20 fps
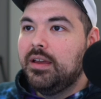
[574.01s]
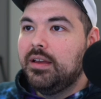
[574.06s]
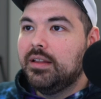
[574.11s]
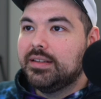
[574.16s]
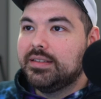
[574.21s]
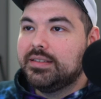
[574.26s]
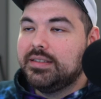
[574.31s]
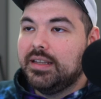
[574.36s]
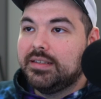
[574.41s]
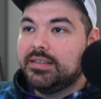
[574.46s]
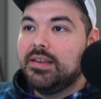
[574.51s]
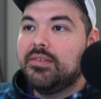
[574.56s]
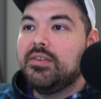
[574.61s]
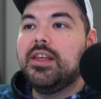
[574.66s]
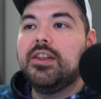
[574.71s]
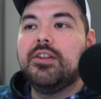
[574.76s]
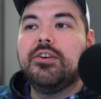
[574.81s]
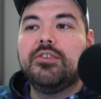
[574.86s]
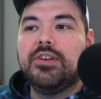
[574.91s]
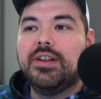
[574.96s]
Let's see, a
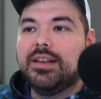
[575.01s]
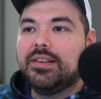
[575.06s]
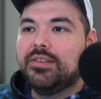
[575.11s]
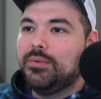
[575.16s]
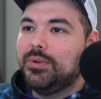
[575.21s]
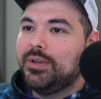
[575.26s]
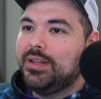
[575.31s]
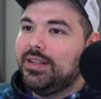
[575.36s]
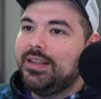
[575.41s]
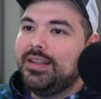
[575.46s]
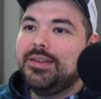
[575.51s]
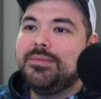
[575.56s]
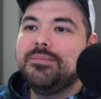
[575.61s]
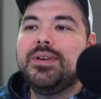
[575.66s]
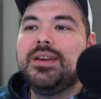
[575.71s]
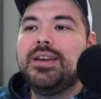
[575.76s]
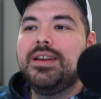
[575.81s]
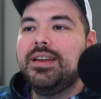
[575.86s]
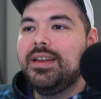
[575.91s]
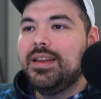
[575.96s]
7800 X3D,
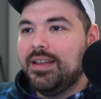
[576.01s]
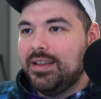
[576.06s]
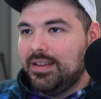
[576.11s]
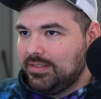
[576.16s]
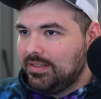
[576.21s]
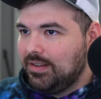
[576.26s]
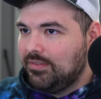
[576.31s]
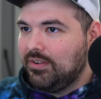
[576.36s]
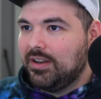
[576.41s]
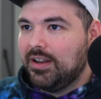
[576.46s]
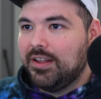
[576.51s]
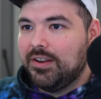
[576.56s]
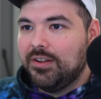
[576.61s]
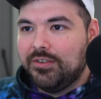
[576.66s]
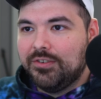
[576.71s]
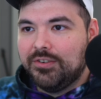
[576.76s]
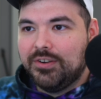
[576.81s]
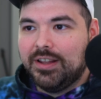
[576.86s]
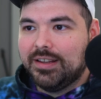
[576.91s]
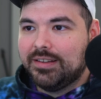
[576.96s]

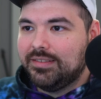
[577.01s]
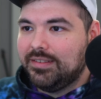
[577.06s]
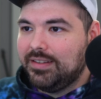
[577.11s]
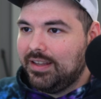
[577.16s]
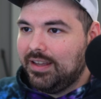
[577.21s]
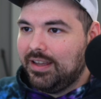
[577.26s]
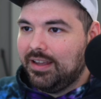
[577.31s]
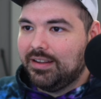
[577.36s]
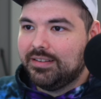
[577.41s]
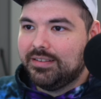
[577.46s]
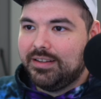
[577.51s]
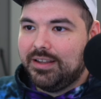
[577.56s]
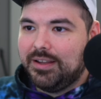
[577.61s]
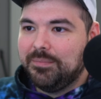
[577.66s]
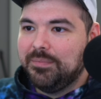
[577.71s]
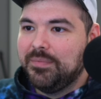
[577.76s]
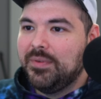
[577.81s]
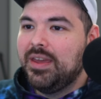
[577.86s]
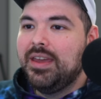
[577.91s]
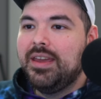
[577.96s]
7900 XTX.
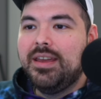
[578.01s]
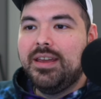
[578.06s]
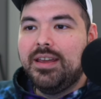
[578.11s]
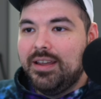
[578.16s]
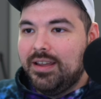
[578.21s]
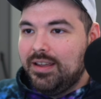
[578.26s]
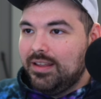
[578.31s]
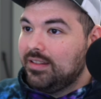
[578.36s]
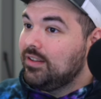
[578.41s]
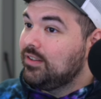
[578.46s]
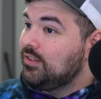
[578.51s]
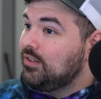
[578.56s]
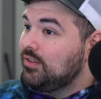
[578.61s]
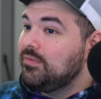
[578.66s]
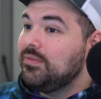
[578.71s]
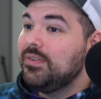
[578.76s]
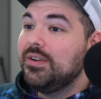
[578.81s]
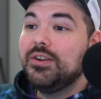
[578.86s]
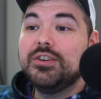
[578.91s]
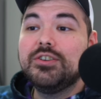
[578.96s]
Yep. This is a
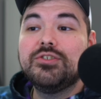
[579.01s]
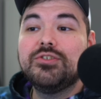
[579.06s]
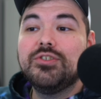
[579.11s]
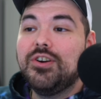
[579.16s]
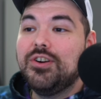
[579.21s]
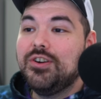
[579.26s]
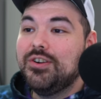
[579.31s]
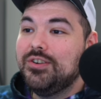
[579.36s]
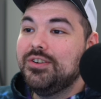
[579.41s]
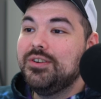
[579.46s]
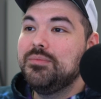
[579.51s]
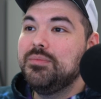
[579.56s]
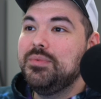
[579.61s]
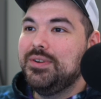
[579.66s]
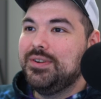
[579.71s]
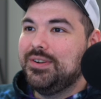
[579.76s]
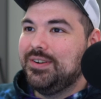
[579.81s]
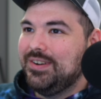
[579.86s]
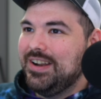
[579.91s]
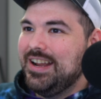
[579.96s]
very strong
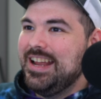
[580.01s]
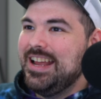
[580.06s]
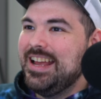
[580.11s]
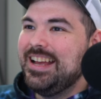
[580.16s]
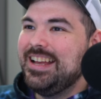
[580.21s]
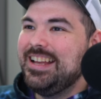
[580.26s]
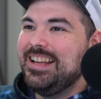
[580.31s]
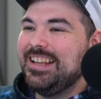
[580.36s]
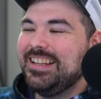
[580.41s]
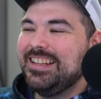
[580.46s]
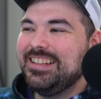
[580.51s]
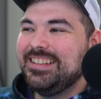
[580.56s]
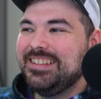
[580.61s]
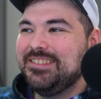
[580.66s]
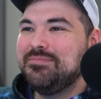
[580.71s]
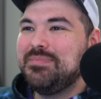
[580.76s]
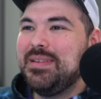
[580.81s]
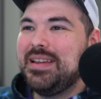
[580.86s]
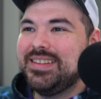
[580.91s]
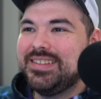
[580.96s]
computer. This is
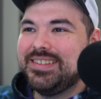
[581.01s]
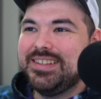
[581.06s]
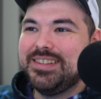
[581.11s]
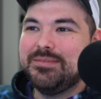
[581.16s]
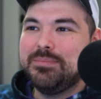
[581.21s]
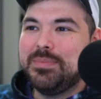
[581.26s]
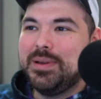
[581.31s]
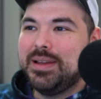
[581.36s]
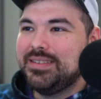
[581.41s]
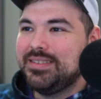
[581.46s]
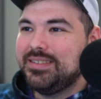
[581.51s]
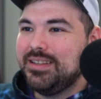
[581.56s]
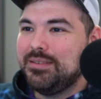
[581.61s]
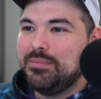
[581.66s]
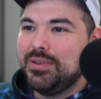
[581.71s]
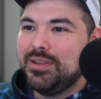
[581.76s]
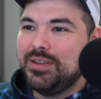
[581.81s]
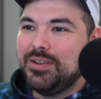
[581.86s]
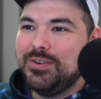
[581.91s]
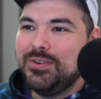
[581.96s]
basically the best
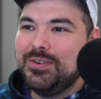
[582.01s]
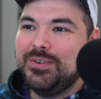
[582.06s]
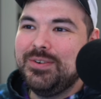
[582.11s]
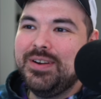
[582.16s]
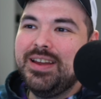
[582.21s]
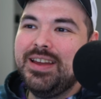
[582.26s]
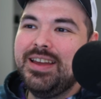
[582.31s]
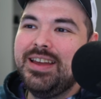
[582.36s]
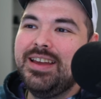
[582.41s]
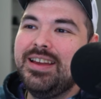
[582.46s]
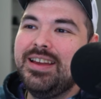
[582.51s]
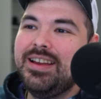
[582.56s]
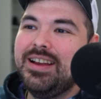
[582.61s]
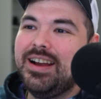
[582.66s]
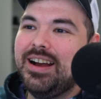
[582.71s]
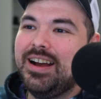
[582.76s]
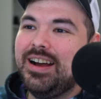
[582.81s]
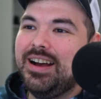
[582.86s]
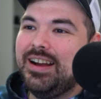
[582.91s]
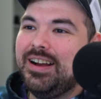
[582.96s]
CPU,
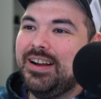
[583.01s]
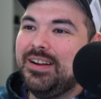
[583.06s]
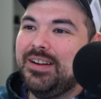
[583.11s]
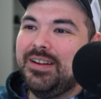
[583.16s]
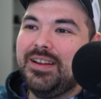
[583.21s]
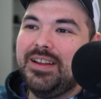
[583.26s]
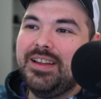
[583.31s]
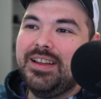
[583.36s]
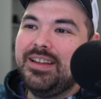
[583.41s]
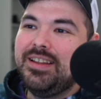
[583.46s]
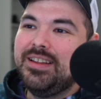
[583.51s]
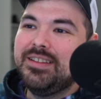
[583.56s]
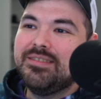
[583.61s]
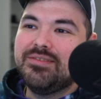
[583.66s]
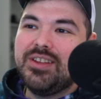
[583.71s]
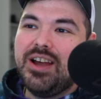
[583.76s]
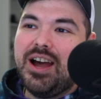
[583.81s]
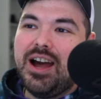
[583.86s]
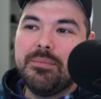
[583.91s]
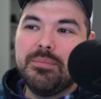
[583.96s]

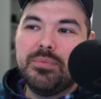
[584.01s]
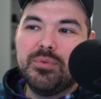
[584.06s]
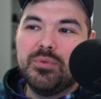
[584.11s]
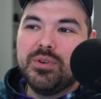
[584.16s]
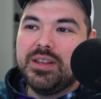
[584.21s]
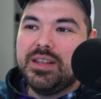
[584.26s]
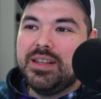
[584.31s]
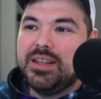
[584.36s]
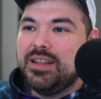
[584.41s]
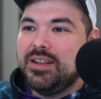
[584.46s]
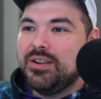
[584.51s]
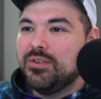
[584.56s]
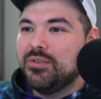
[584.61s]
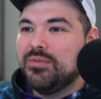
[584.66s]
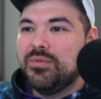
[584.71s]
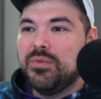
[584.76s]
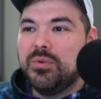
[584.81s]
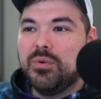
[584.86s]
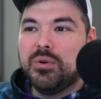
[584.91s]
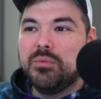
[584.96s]
top 3 or
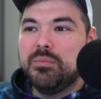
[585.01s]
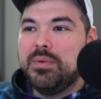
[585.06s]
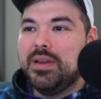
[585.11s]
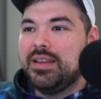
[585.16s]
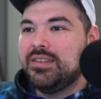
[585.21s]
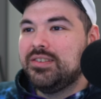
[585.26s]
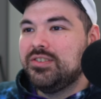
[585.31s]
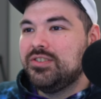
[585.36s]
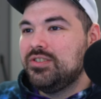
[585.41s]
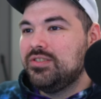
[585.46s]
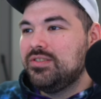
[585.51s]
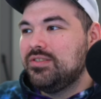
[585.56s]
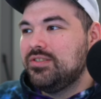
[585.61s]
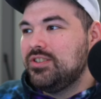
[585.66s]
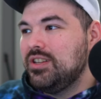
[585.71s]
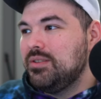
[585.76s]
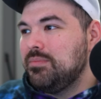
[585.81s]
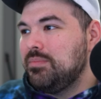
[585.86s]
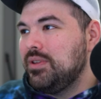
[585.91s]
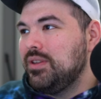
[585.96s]
4 best
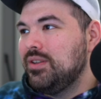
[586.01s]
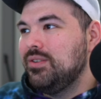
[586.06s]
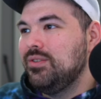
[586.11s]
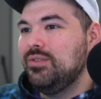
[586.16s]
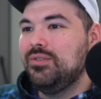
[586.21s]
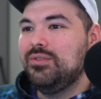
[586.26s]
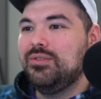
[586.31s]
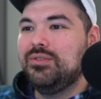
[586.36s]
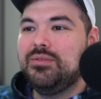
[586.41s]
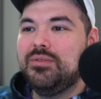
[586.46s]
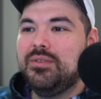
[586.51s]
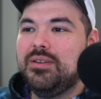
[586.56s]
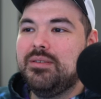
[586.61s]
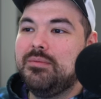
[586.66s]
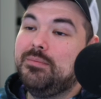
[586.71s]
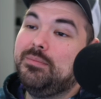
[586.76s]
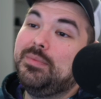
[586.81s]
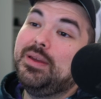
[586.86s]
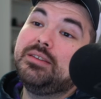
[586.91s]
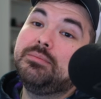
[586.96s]
GPUs,
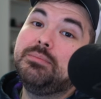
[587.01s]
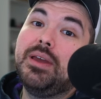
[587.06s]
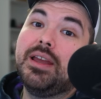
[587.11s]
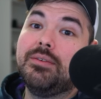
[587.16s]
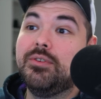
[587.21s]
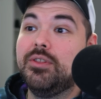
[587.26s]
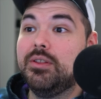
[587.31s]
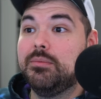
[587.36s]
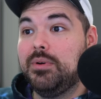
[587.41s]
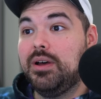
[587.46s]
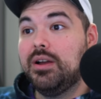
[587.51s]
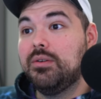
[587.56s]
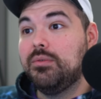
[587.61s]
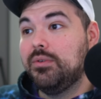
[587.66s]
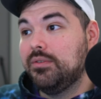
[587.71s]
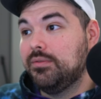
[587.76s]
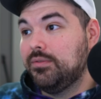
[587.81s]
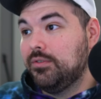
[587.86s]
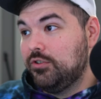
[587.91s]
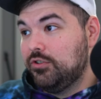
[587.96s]
best bang for the buck
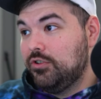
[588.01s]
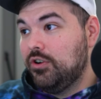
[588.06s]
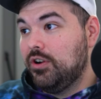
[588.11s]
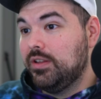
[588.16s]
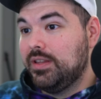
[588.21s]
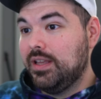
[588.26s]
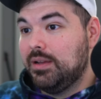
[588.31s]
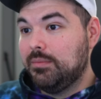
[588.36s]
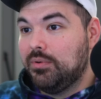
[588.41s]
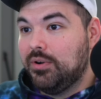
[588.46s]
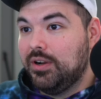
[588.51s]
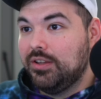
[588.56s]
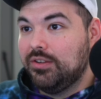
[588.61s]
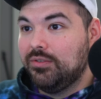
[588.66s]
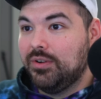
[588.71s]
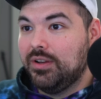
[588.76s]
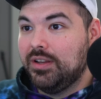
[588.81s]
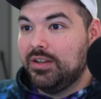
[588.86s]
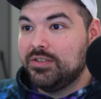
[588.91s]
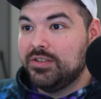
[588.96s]
one for sure at that price
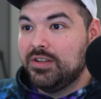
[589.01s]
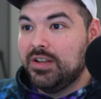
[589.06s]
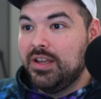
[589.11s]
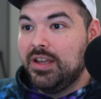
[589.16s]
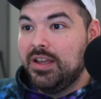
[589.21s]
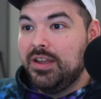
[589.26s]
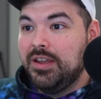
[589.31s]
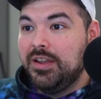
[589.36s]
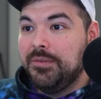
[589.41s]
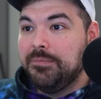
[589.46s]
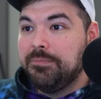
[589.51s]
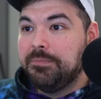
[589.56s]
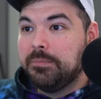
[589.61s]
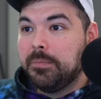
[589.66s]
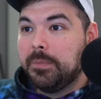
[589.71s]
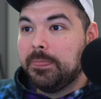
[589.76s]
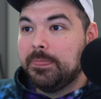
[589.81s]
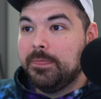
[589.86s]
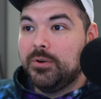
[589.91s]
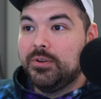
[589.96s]
range.
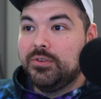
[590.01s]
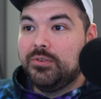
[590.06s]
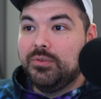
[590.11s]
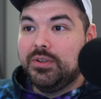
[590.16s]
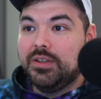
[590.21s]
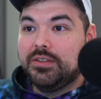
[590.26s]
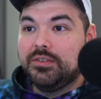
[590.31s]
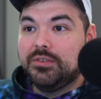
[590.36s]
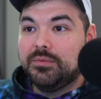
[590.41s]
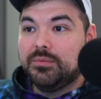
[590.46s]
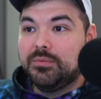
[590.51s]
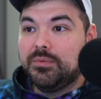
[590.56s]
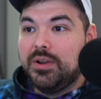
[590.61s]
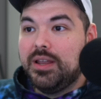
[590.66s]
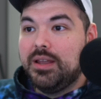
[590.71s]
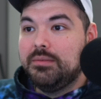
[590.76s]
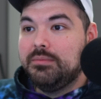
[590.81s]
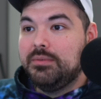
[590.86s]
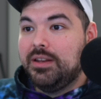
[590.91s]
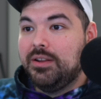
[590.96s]
32 gigs of
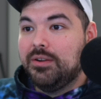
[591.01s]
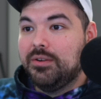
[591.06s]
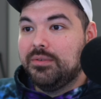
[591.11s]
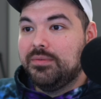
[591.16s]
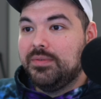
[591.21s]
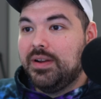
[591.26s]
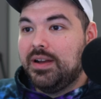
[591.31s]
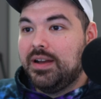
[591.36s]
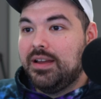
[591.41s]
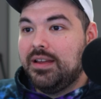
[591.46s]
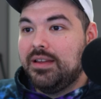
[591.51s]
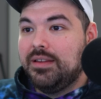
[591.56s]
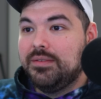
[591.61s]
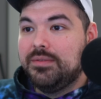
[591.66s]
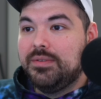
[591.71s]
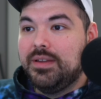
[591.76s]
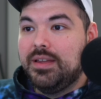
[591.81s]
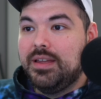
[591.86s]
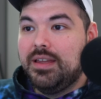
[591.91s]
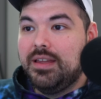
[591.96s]
RAM, DDR5.